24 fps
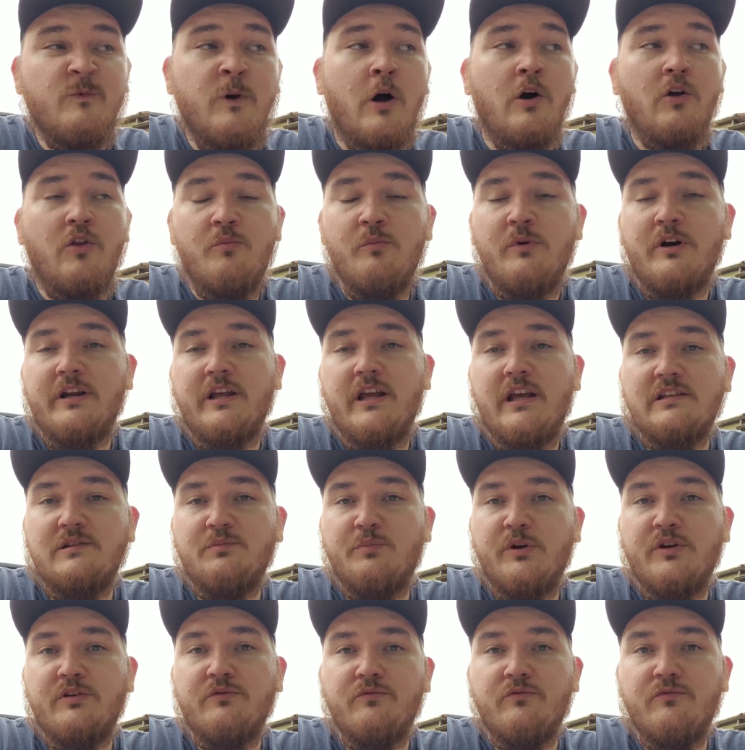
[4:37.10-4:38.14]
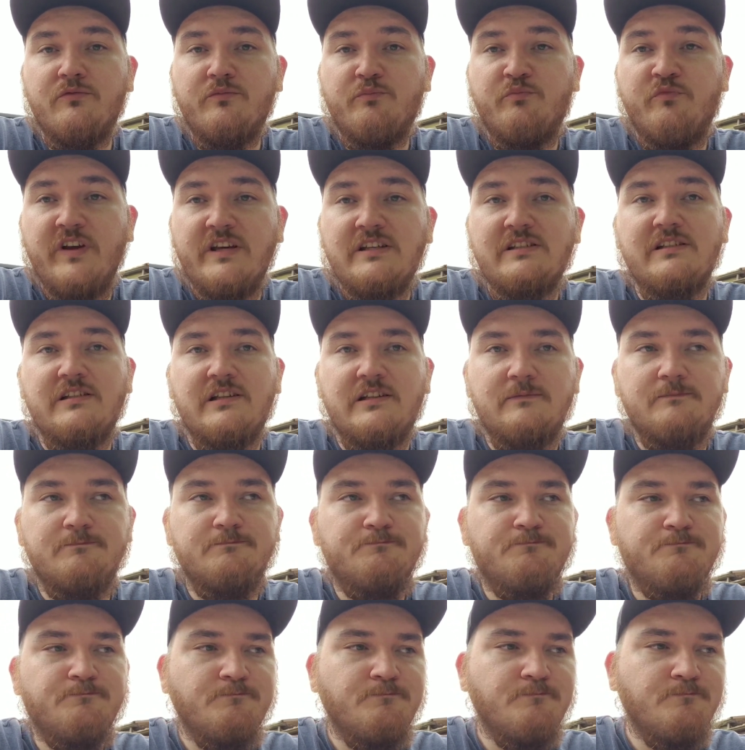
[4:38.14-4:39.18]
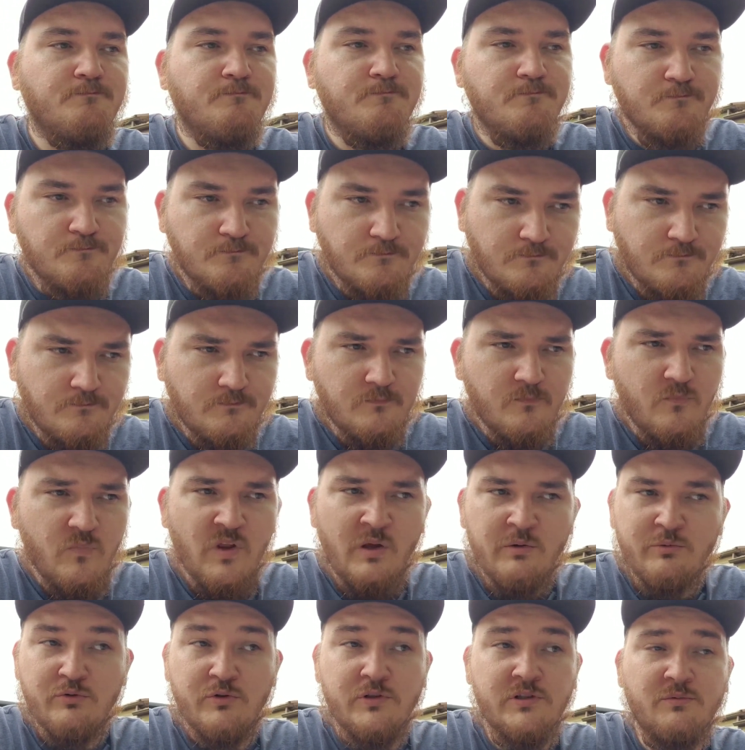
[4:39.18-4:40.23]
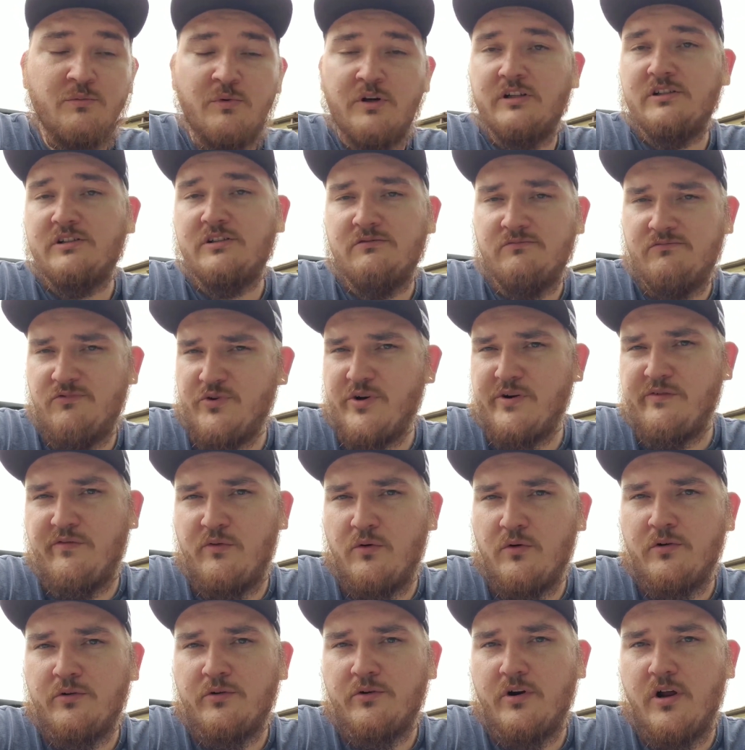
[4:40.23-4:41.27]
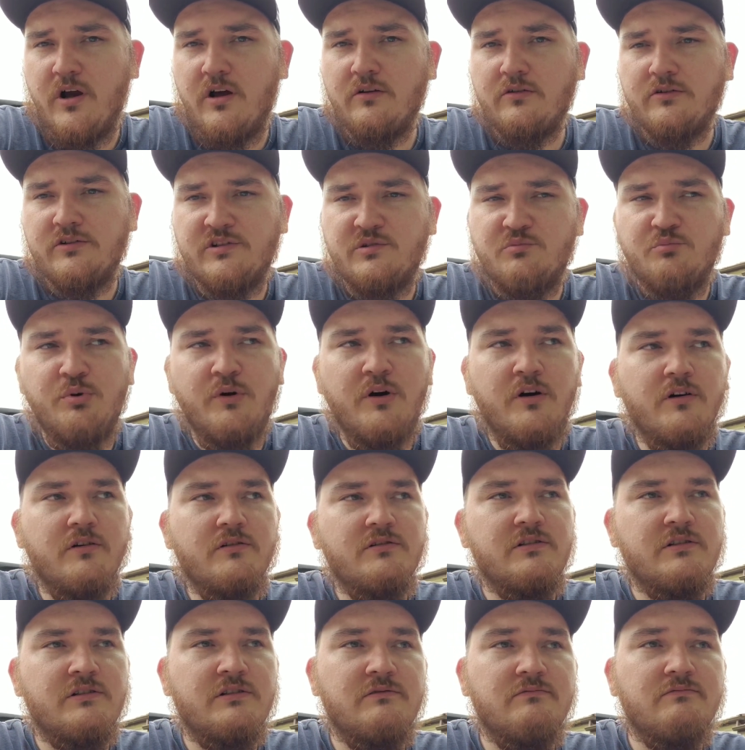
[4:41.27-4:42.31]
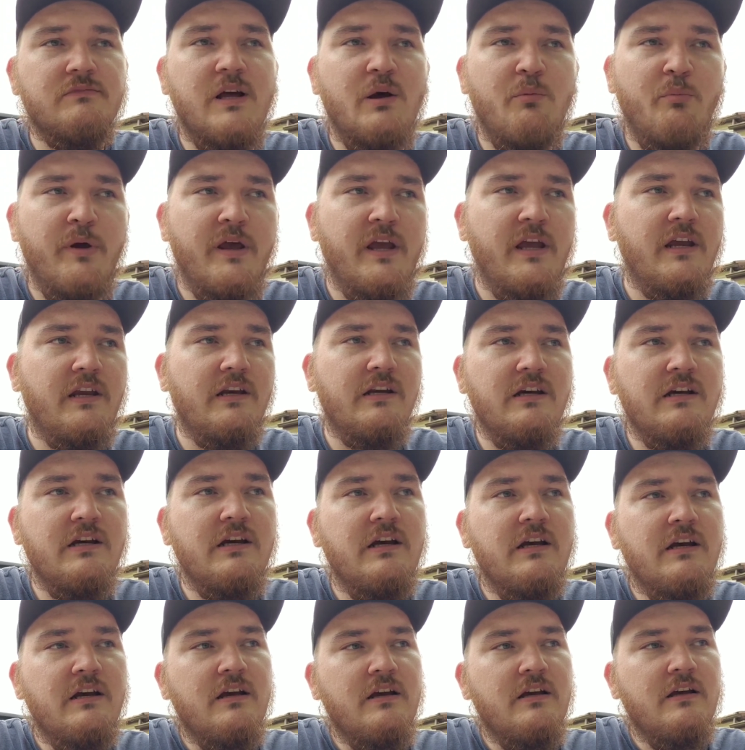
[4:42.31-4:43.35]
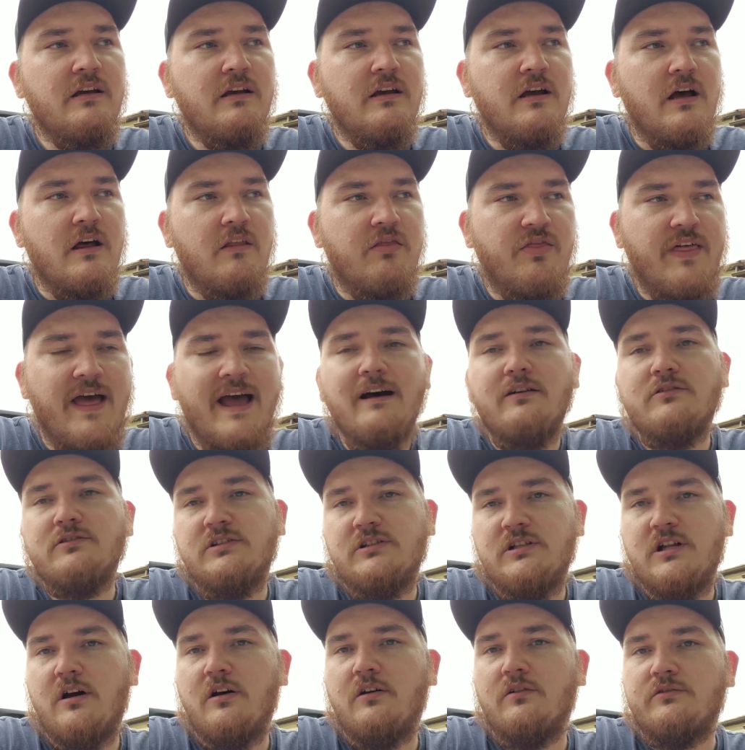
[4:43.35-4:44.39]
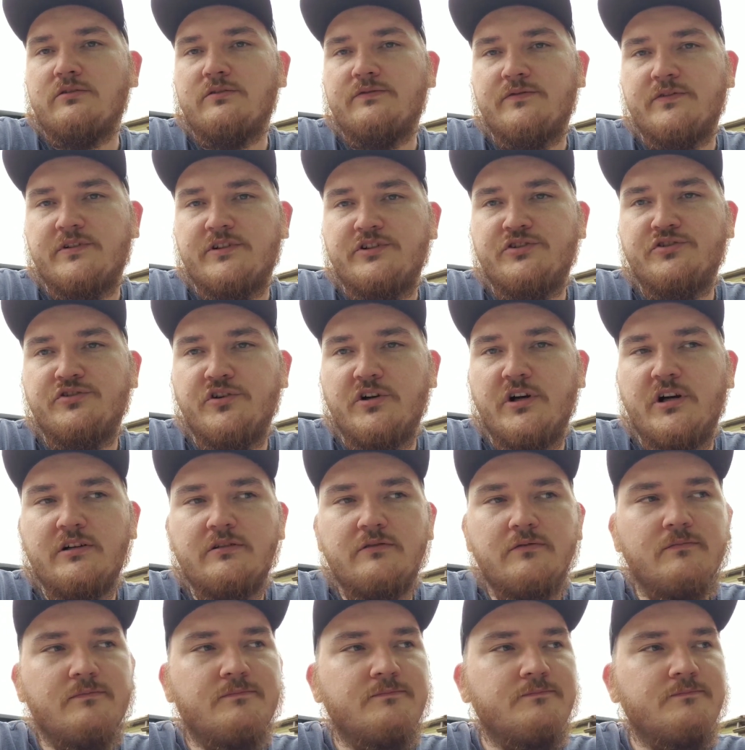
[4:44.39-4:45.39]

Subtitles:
All the money I spent fixing it, which wasn't much, $300 or $400 in parts, and I paid $1,000 for this truck,